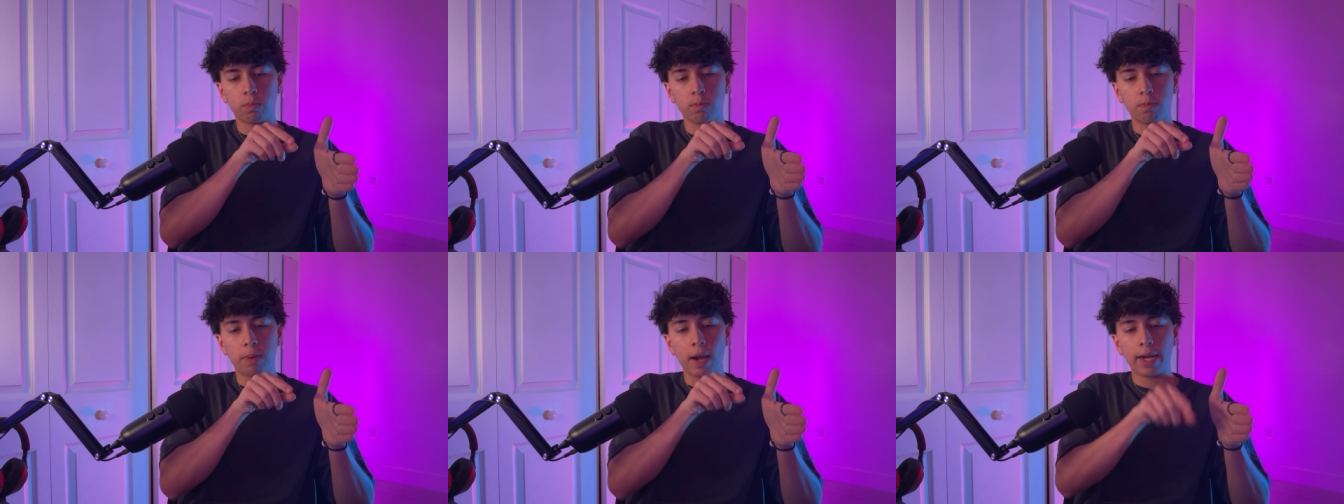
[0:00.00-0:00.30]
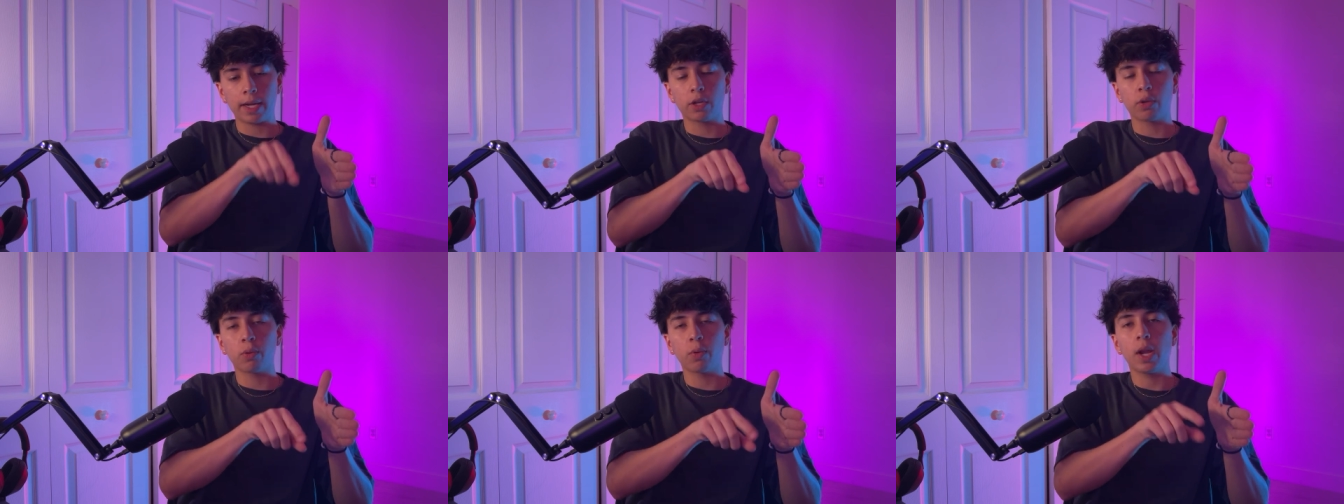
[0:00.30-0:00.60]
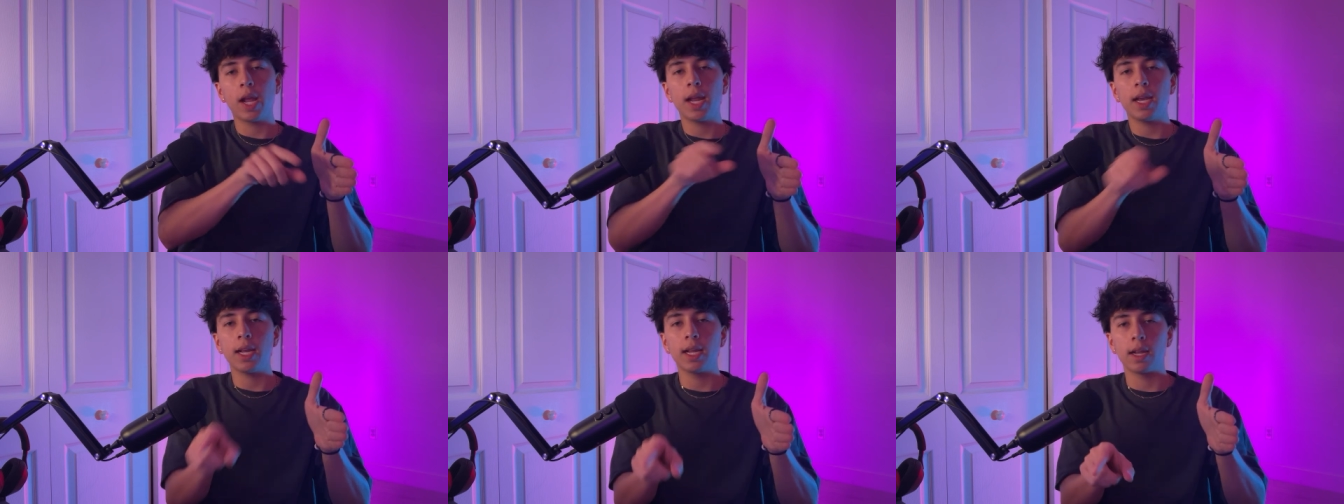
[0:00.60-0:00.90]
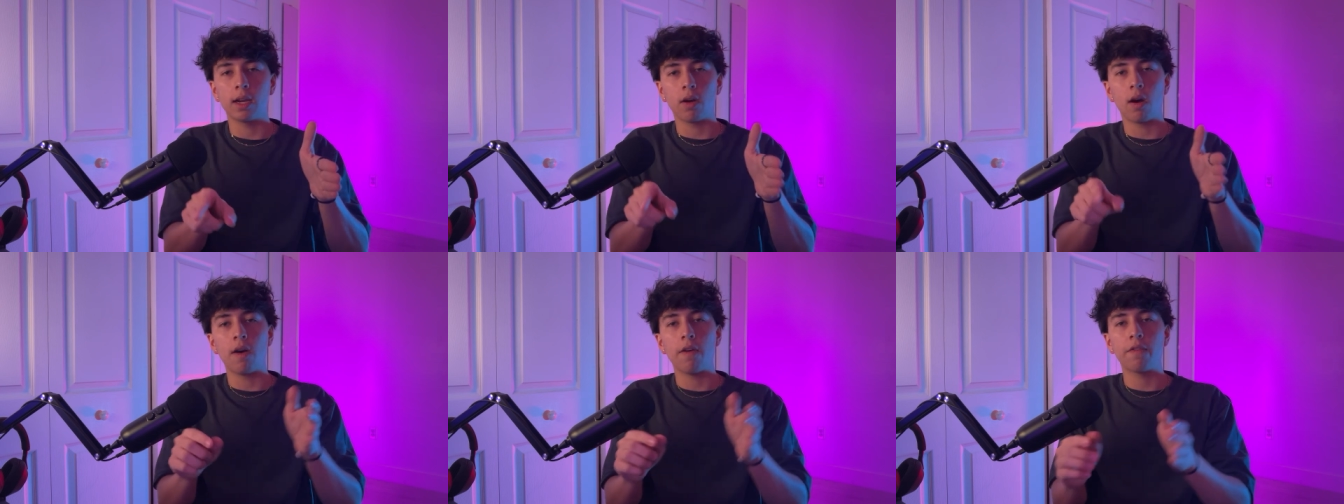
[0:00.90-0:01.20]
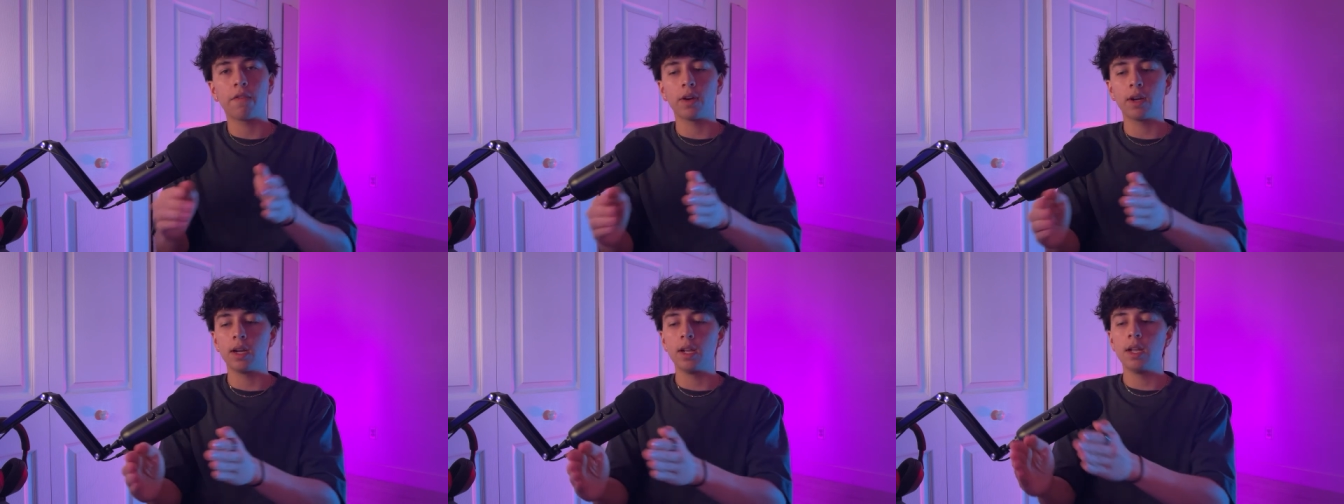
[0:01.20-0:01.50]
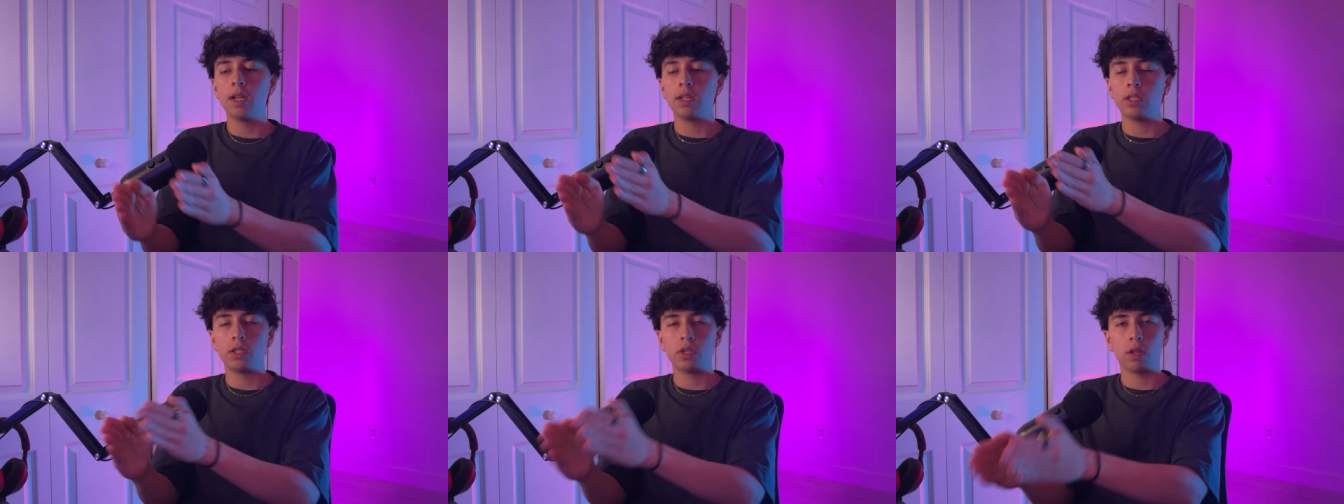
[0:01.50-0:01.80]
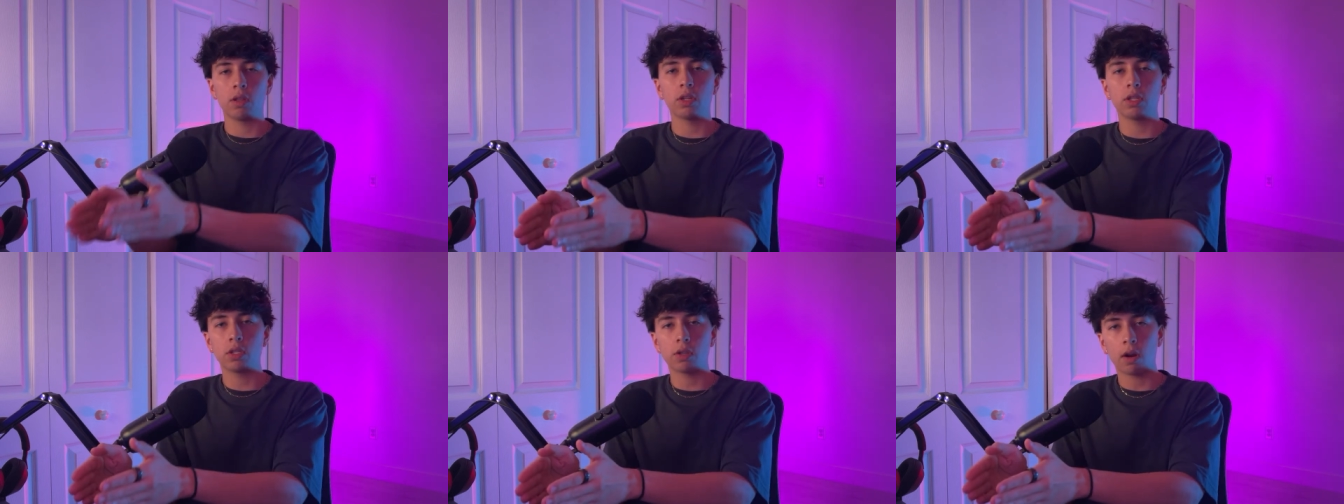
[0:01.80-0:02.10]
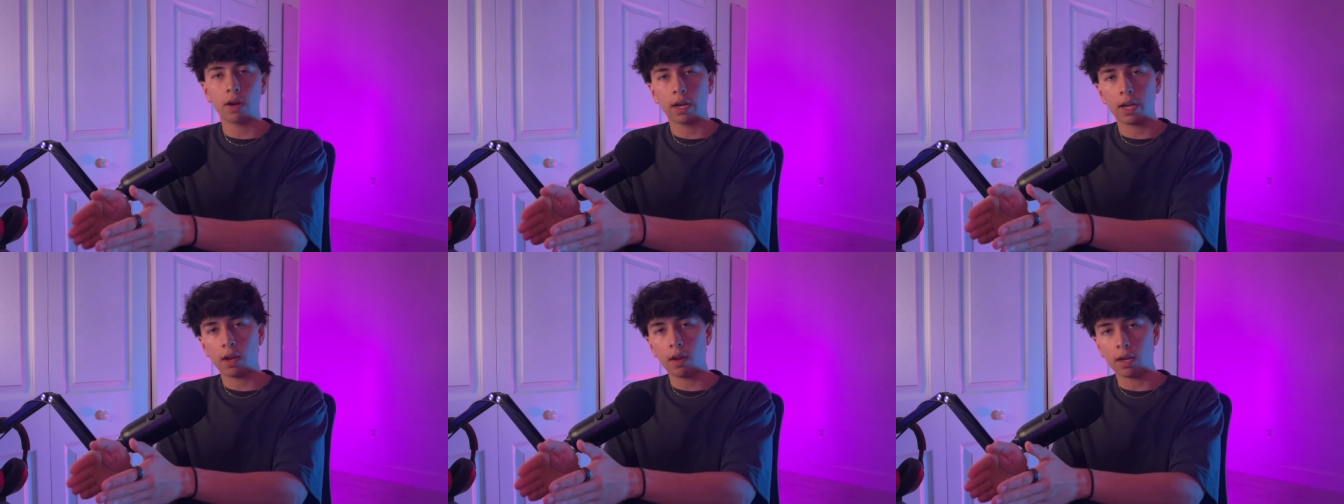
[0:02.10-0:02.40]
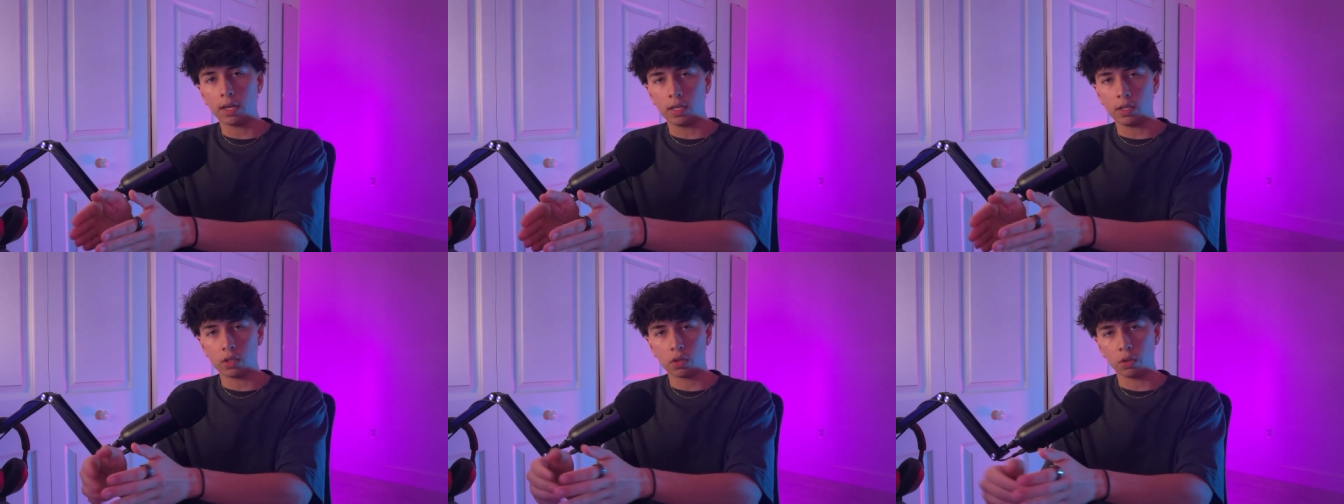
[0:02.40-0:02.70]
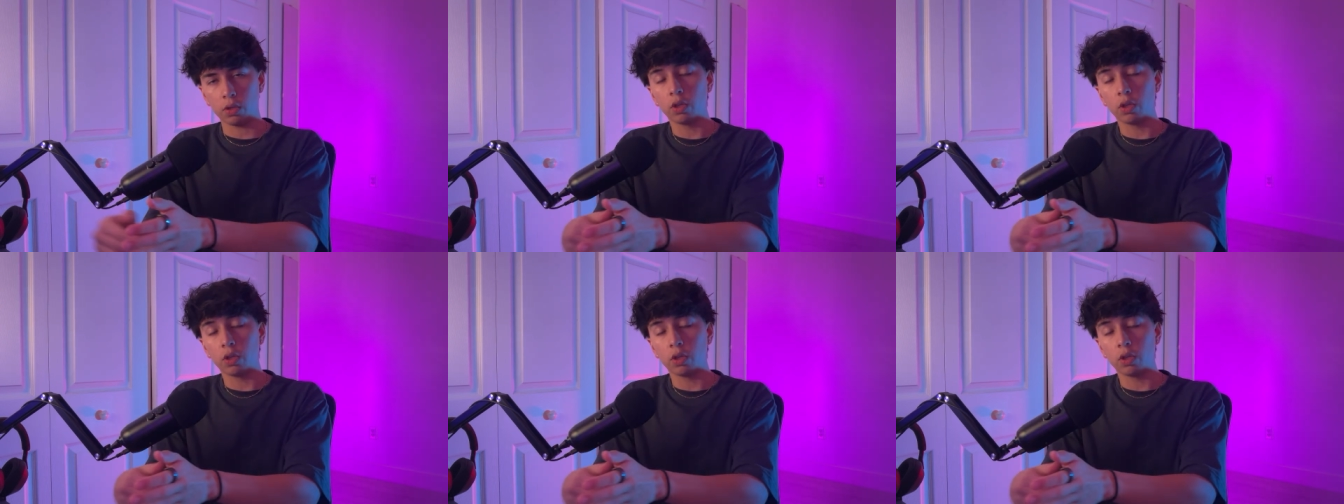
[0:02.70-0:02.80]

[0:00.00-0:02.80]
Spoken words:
by creating an offer to their target audience.